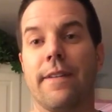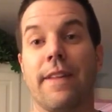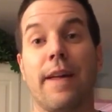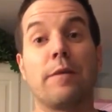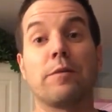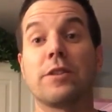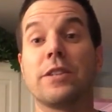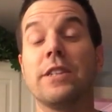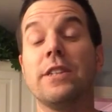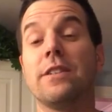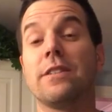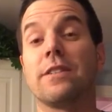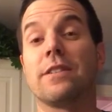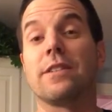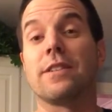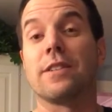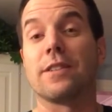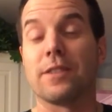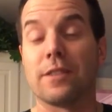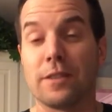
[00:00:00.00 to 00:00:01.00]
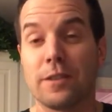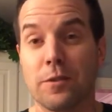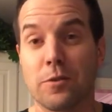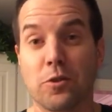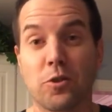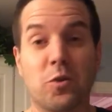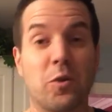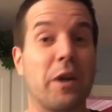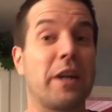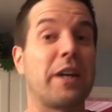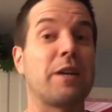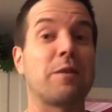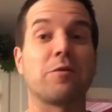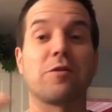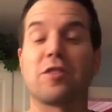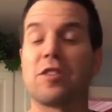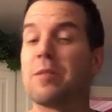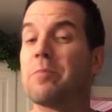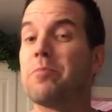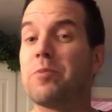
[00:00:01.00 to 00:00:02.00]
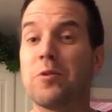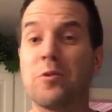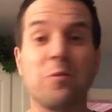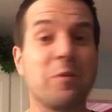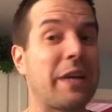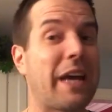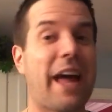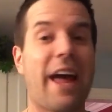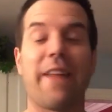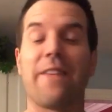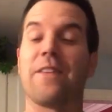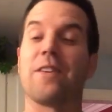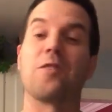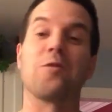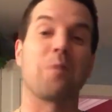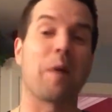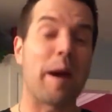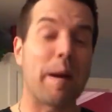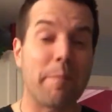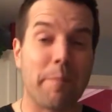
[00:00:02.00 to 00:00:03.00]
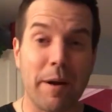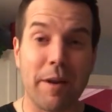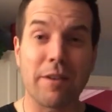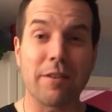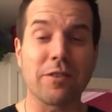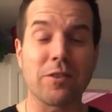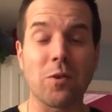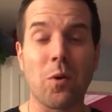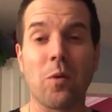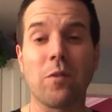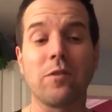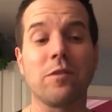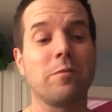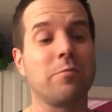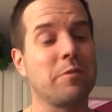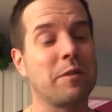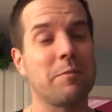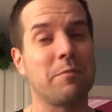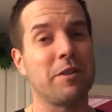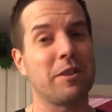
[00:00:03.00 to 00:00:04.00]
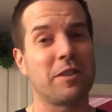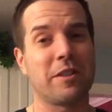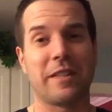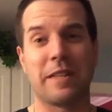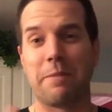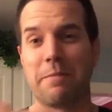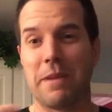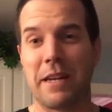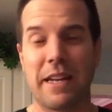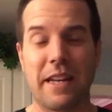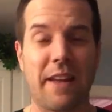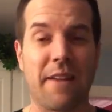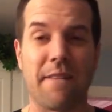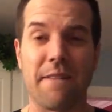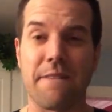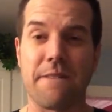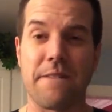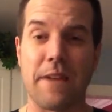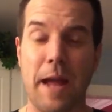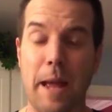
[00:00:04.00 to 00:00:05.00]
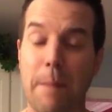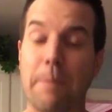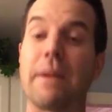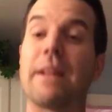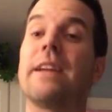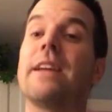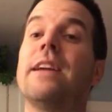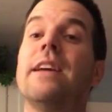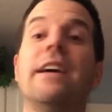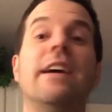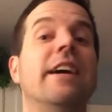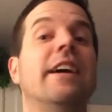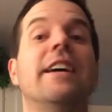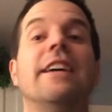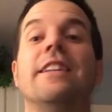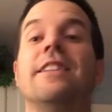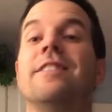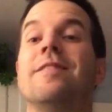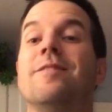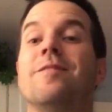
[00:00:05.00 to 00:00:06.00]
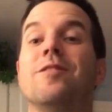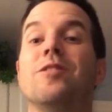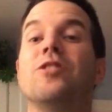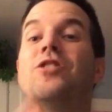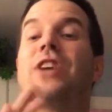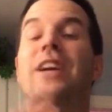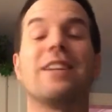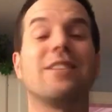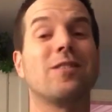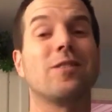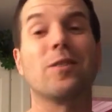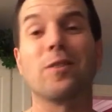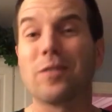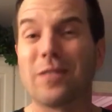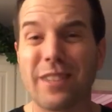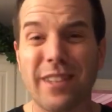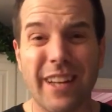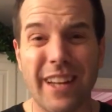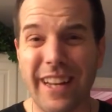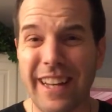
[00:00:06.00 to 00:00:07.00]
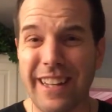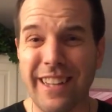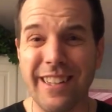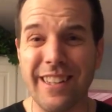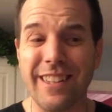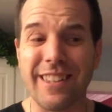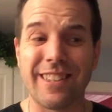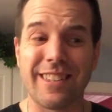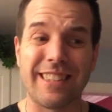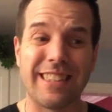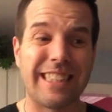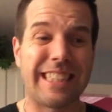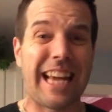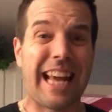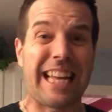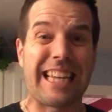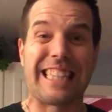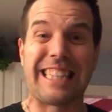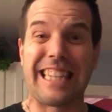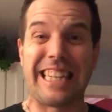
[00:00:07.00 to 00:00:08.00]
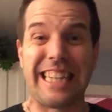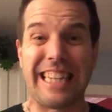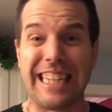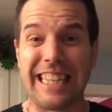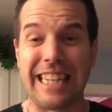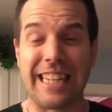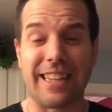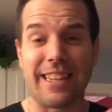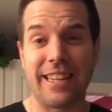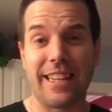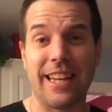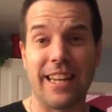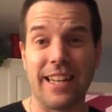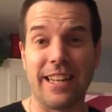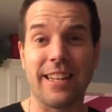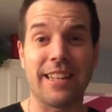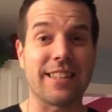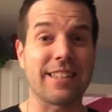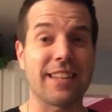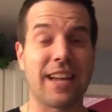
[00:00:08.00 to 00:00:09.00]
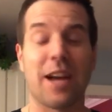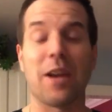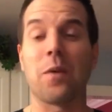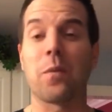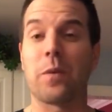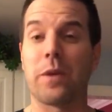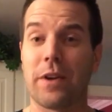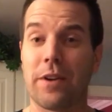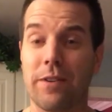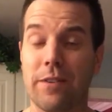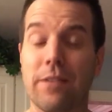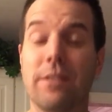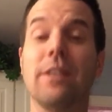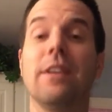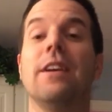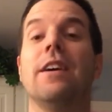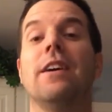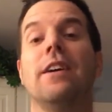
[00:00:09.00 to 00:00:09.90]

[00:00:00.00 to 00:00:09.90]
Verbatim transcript: that was it. It was quick, it was simple. We had the grandparents over, pretty much the immediate family. Jay's 13. He's got a teen at the end. That's kind of weird.